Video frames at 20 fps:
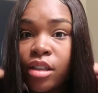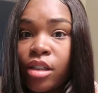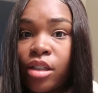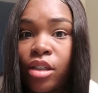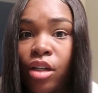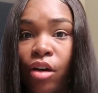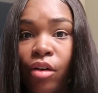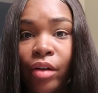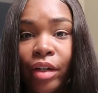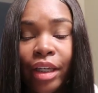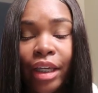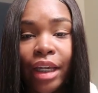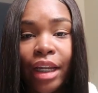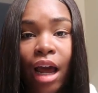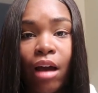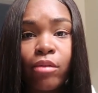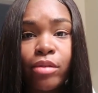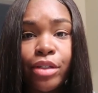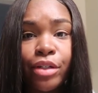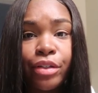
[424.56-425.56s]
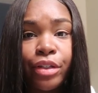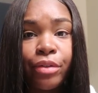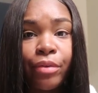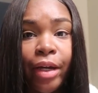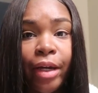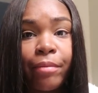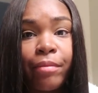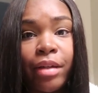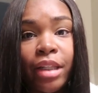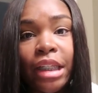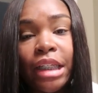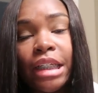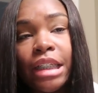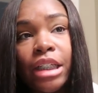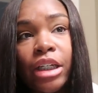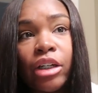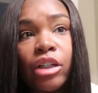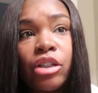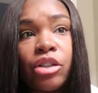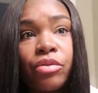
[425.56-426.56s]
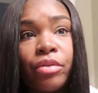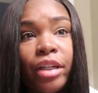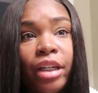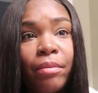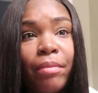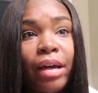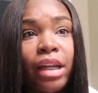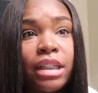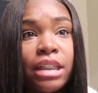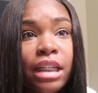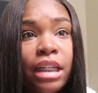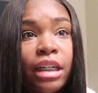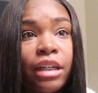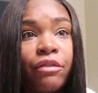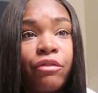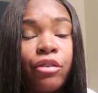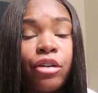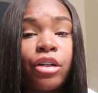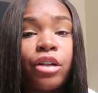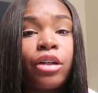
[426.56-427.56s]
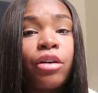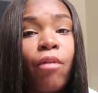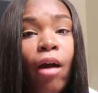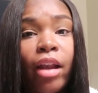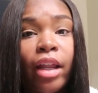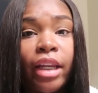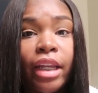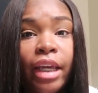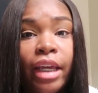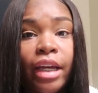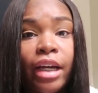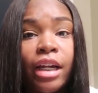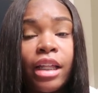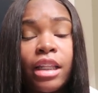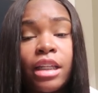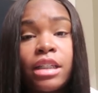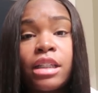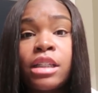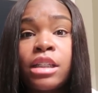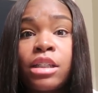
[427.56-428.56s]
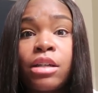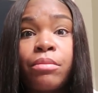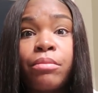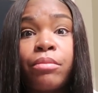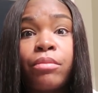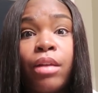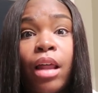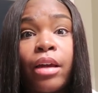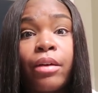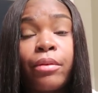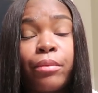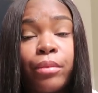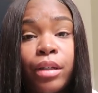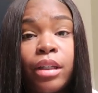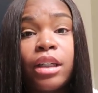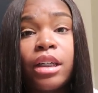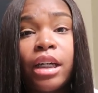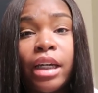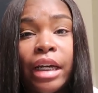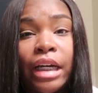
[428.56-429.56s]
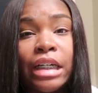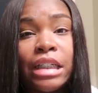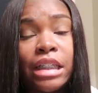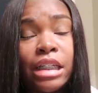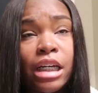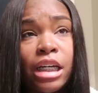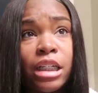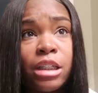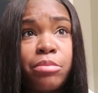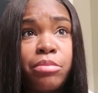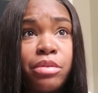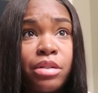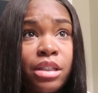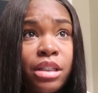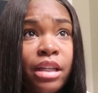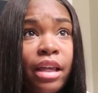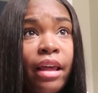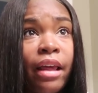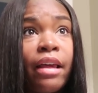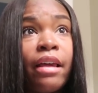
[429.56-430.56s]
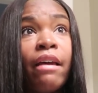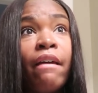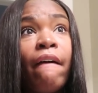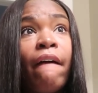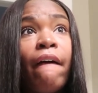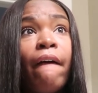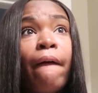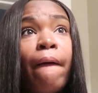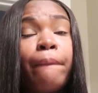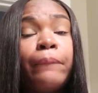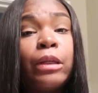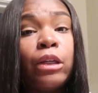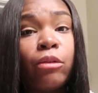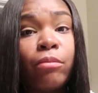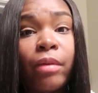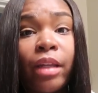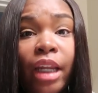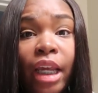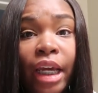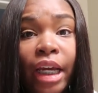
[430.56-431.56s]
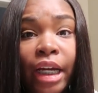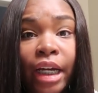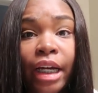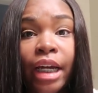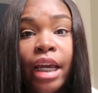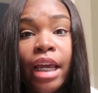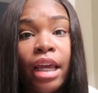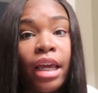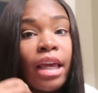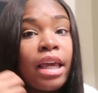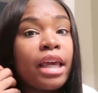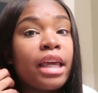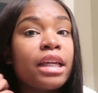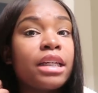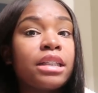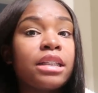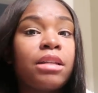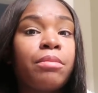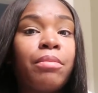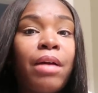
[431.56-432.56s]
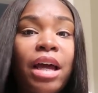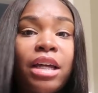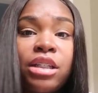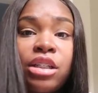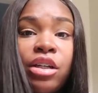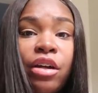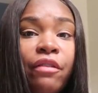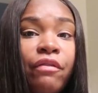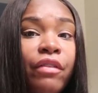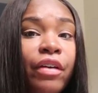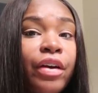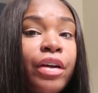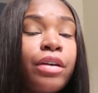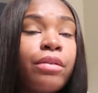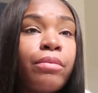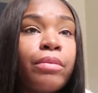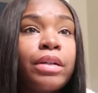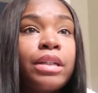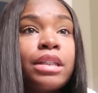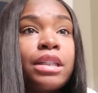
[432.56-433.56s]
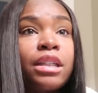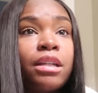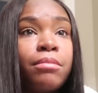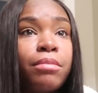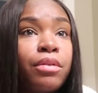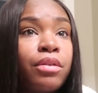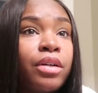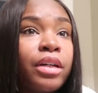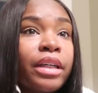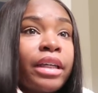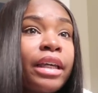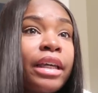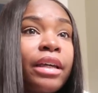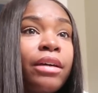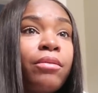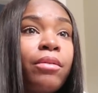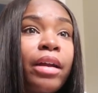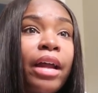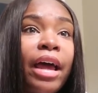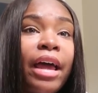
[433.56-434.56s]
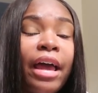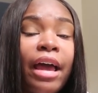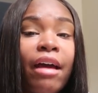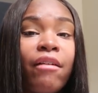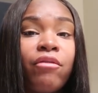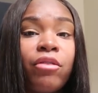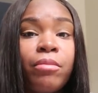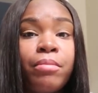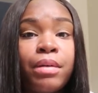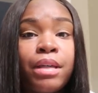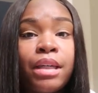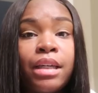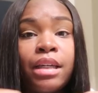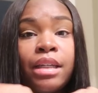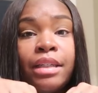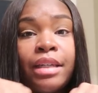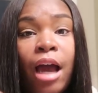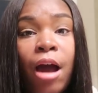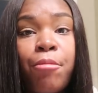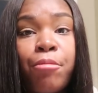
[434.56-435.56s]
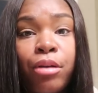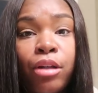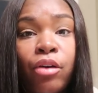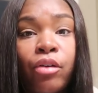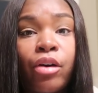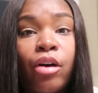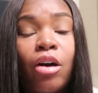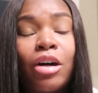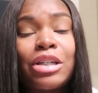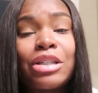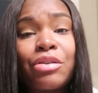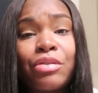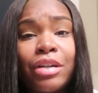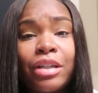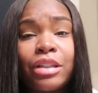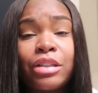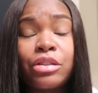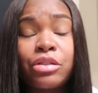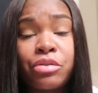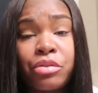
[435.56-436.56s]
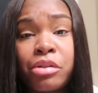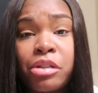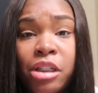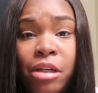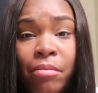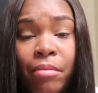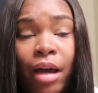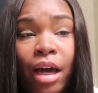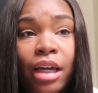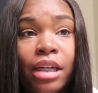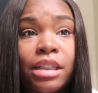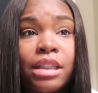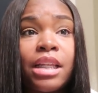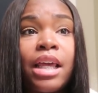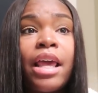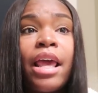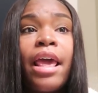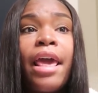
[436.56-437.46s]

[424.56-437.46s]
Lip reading: So again, I would totally recommend this hair to anybody who's looking for a good quality hair. This is some like really good hair. It's 100% human hair, and the prices are very reasonable. Again, what I have will be down below and also in the description box.